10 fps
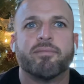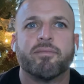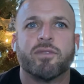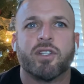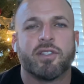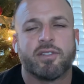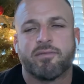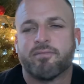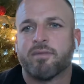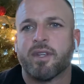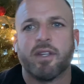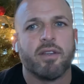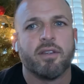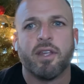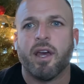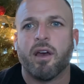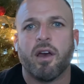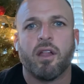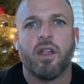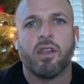just yeah,
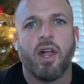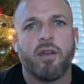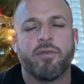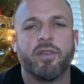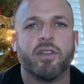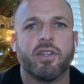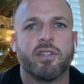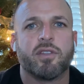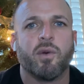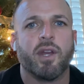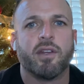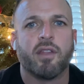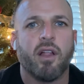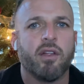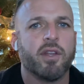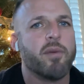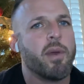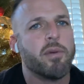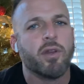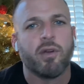a lot of feelings going into the holiday.
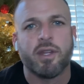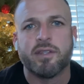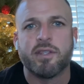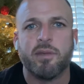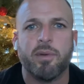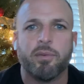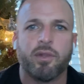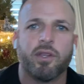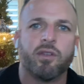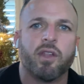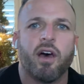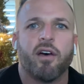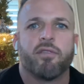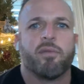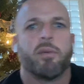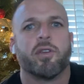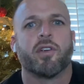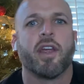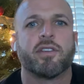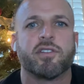Maybe you don't get to see people that you love. Maybe
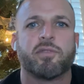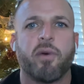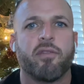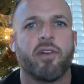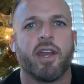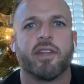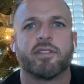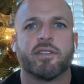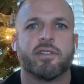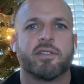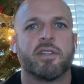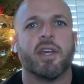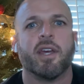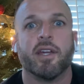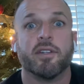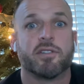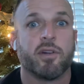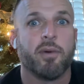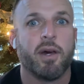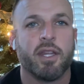you're anxious about finances and you
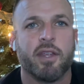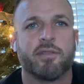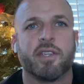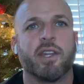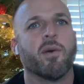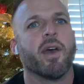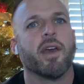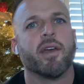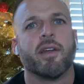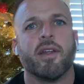still bought gifts anyway.